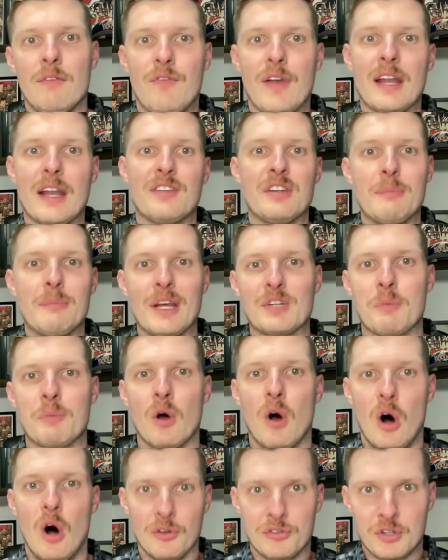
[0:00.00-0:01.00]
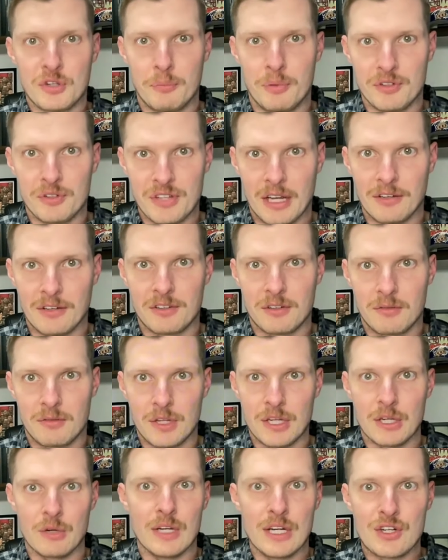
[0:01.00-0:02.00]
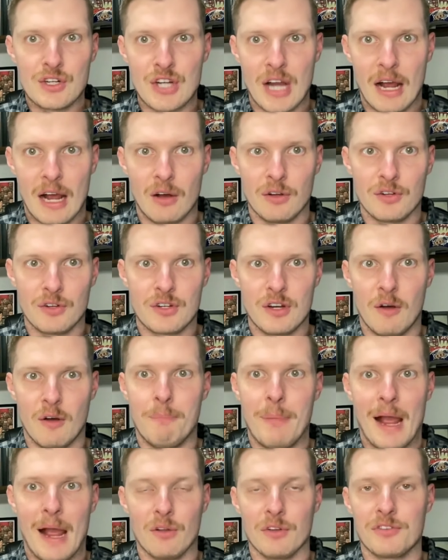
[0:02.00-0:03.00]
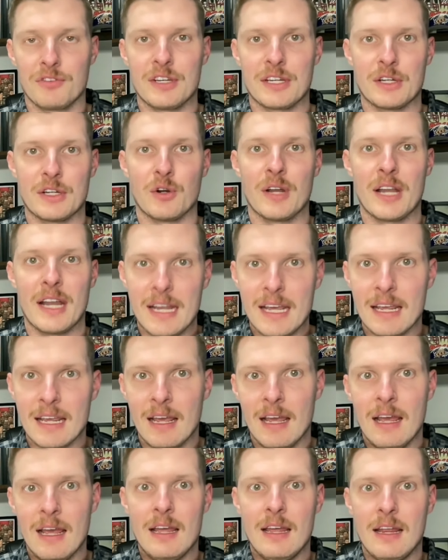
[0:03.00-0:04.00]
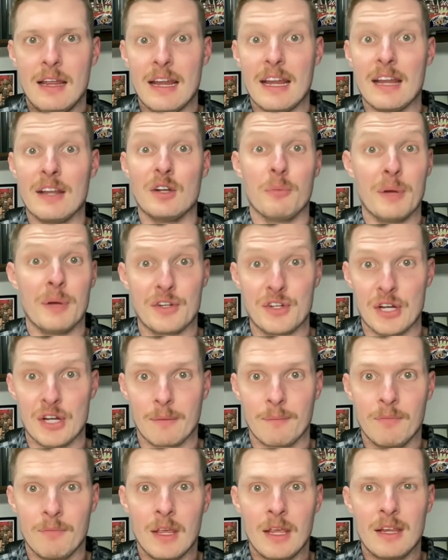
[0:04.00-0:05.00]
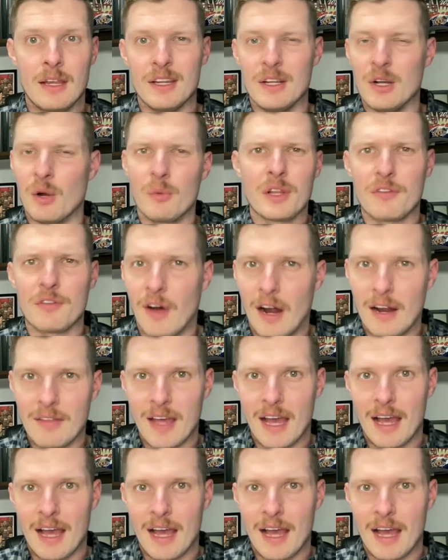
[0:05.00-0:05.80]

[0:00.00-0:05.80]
Fantasy baseball also presents the unique challenge of balancing your hitting and your pitching. You don't really find